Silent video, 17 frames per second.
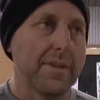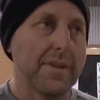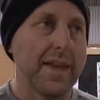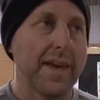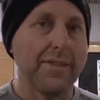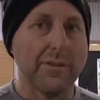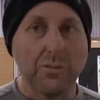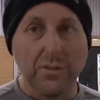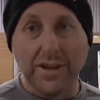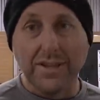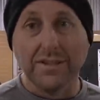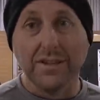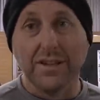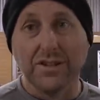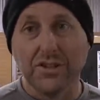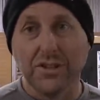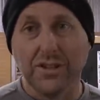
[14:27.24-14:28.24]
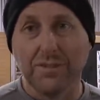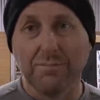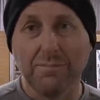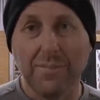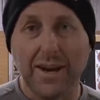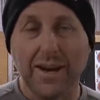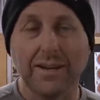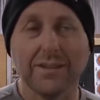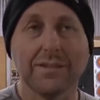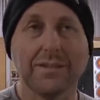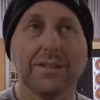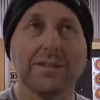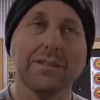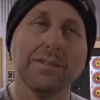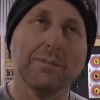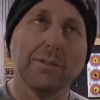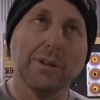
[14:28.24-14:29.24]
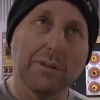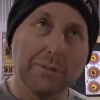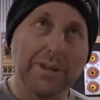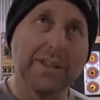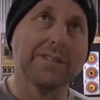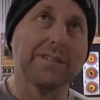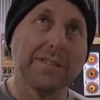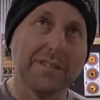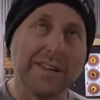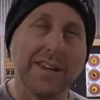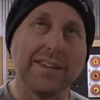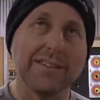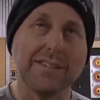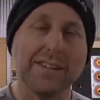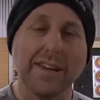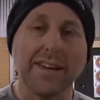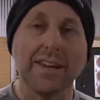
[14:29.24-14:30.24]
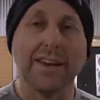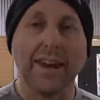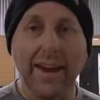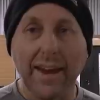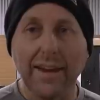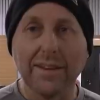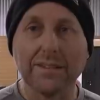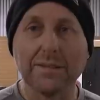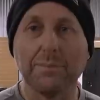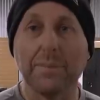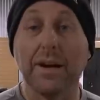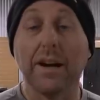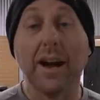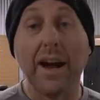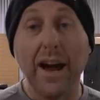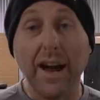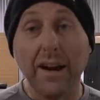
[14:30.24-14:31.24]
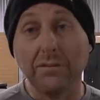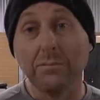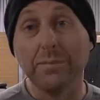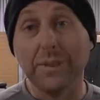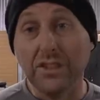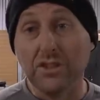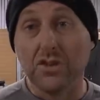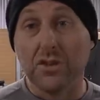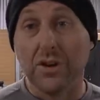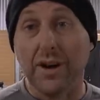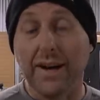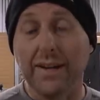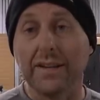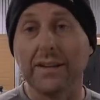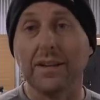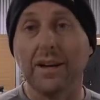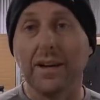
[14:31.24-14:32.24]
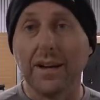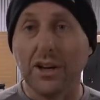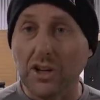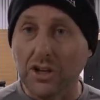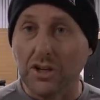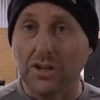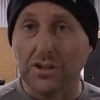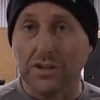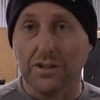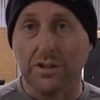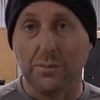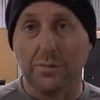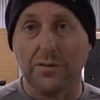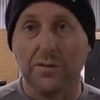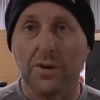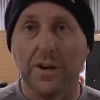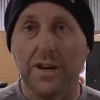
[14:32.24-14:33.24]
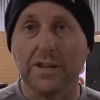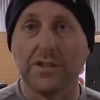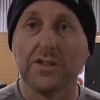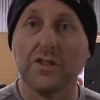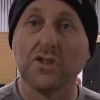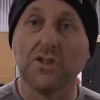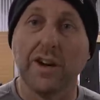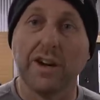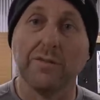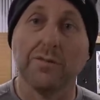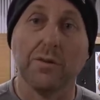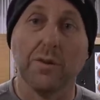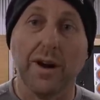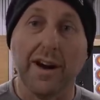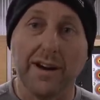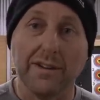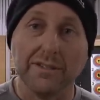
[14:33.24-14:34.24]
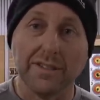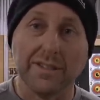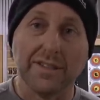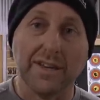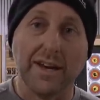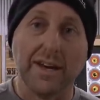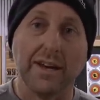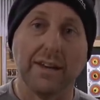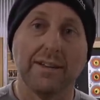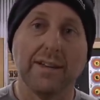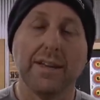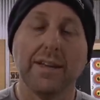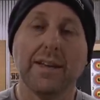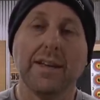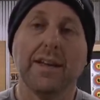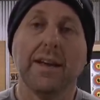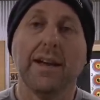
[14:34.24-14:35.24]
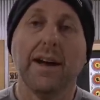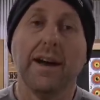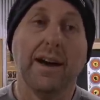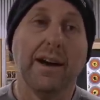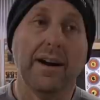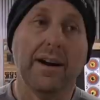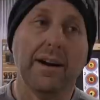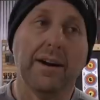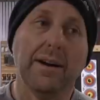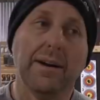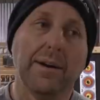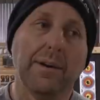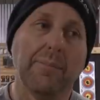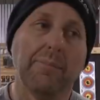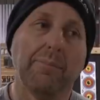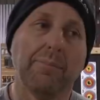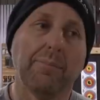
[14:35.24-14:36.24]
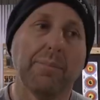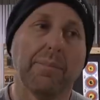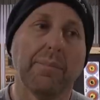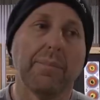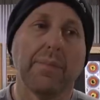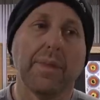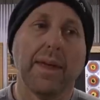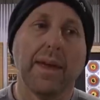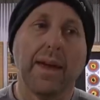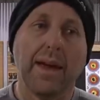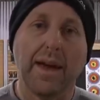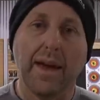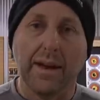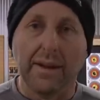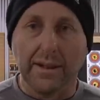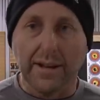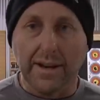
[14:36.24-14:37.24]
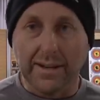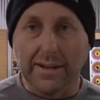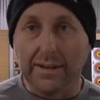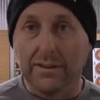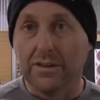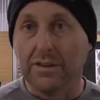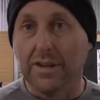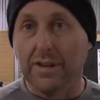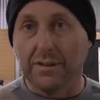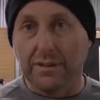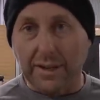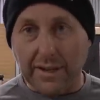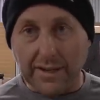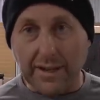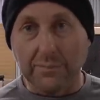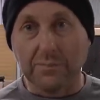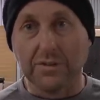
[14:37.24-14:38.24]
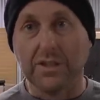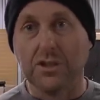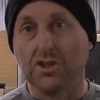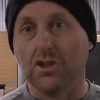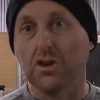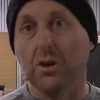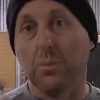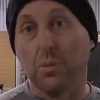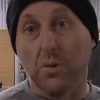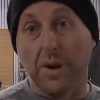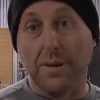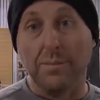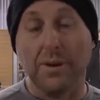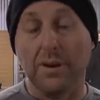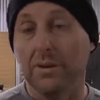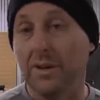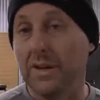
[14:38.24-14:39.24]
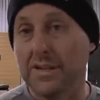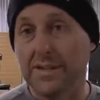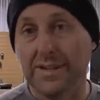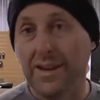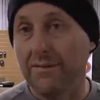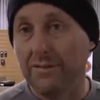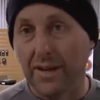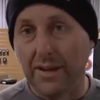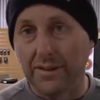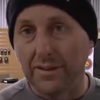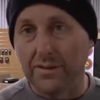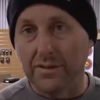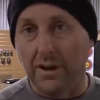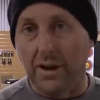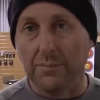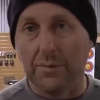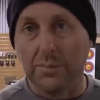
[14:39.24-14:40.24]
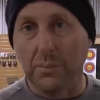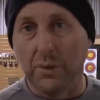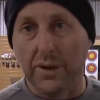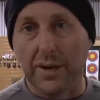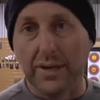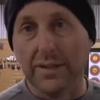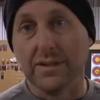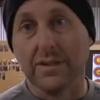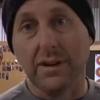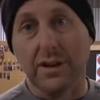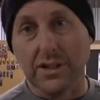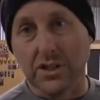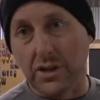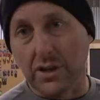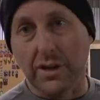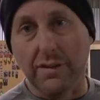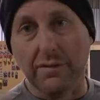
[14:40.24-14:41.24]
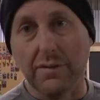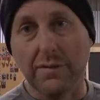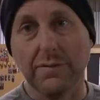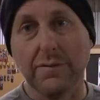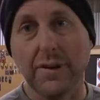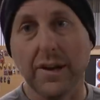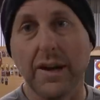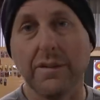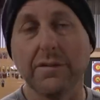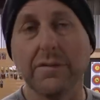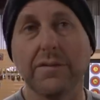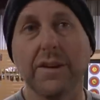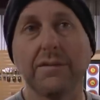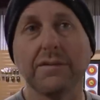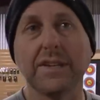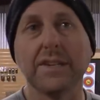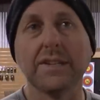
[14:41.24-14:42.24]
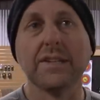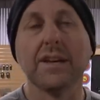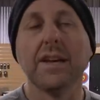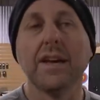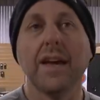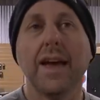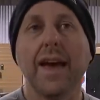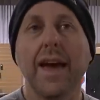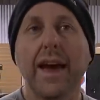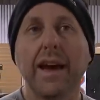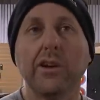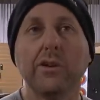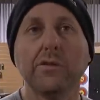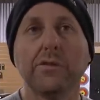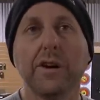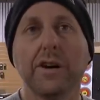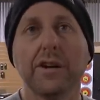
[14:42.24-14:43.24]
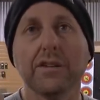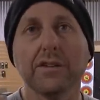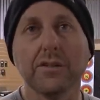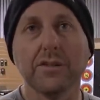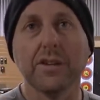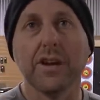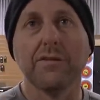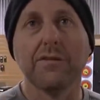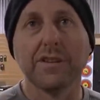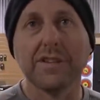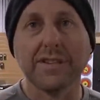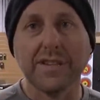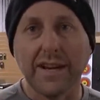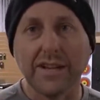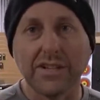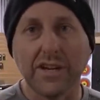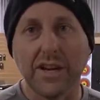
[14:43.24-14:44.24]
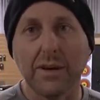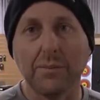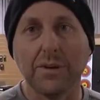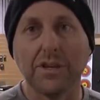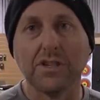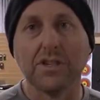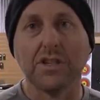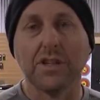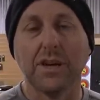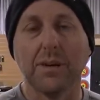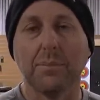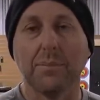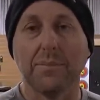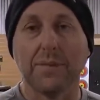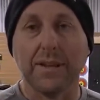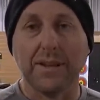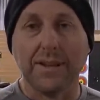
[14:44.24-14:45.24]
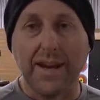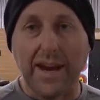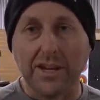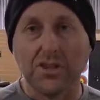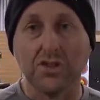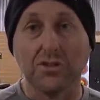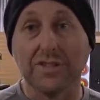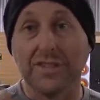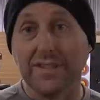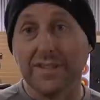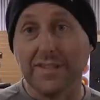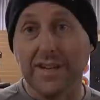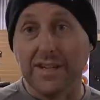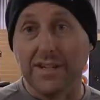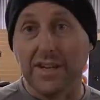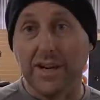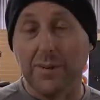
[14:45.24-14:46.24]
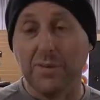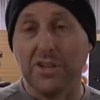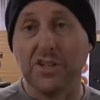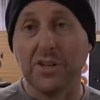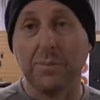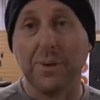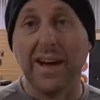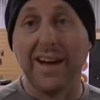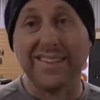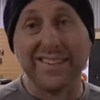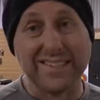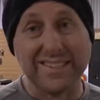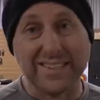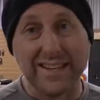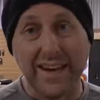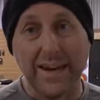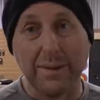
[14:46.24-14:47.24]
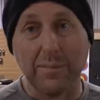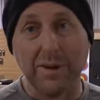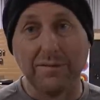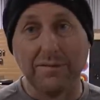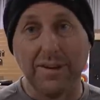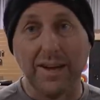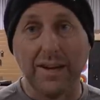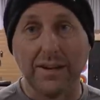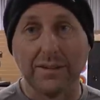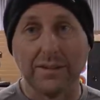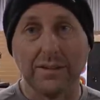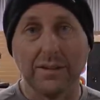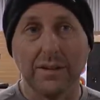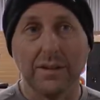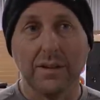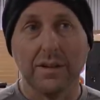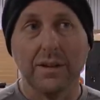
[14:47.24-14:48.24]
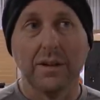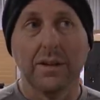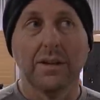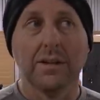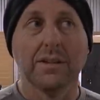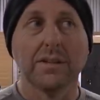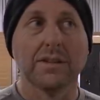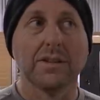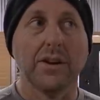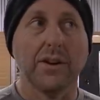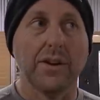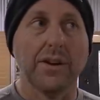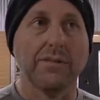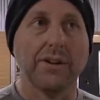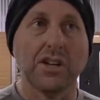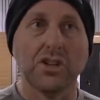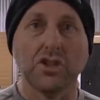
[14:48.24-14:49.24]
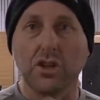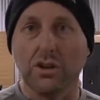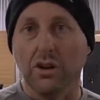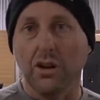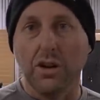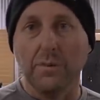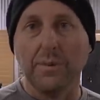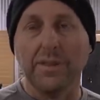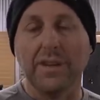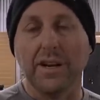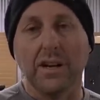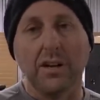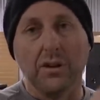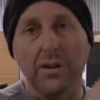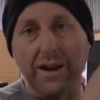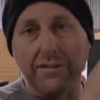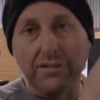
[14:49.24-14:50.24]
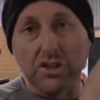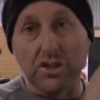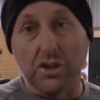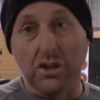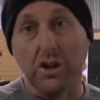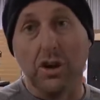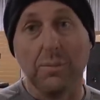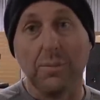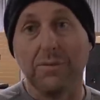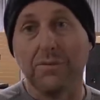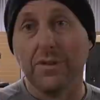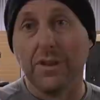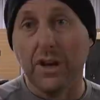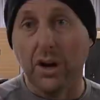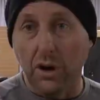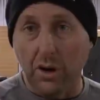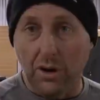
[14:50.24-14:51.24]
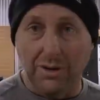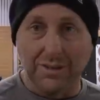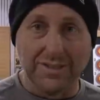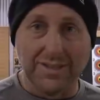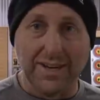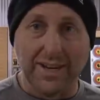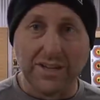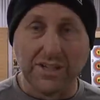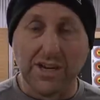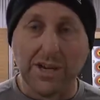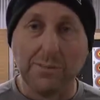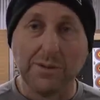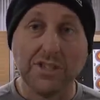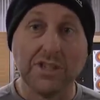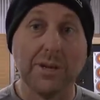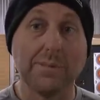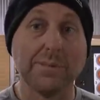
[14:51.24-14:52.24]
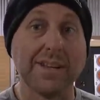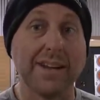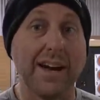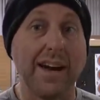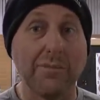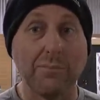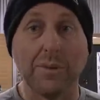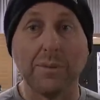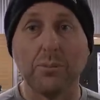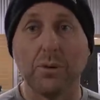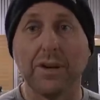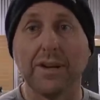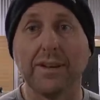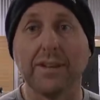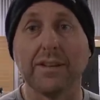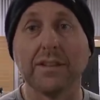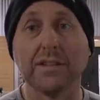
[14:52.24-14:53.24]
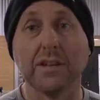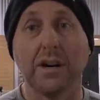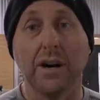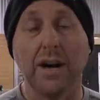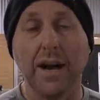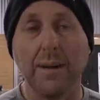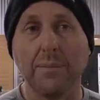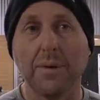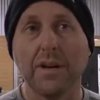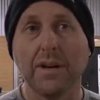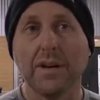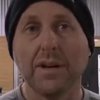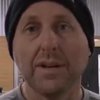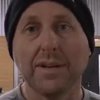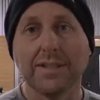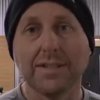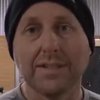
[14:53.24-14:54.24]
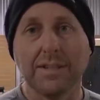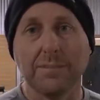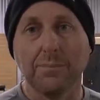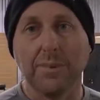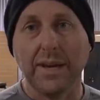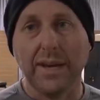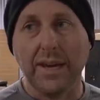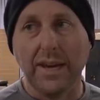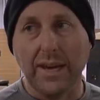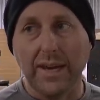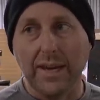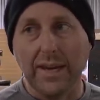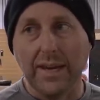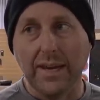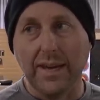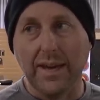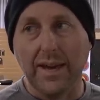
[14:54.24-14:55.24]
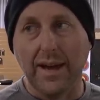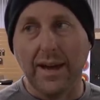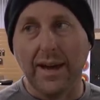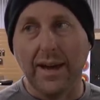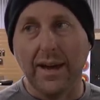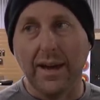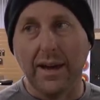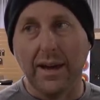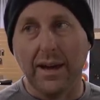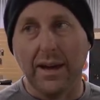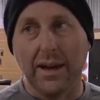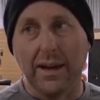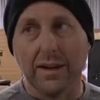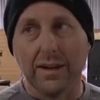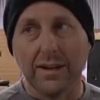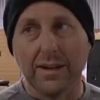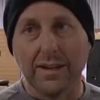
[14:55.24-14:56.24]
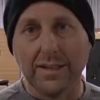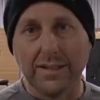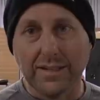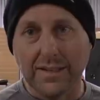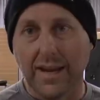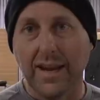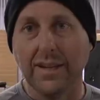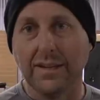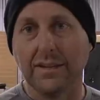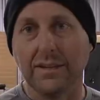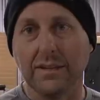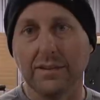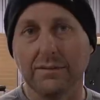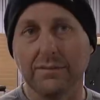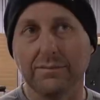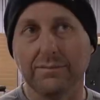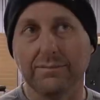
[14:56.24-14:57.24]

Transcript: Now the reason I shoot masters, well, because it's easier, yes, but I haven't been training like I used to. Before, I used to train 4 hours a day. And leading up to the shop rebuild, I just haven't had the time to put in, so I shot over 50s. And also for the state championship, the nationals and the state championship are the same event. So if I shoot open, then I'll have to shoot open for the whole state championships, and I haven't been putting in the time to be a contender.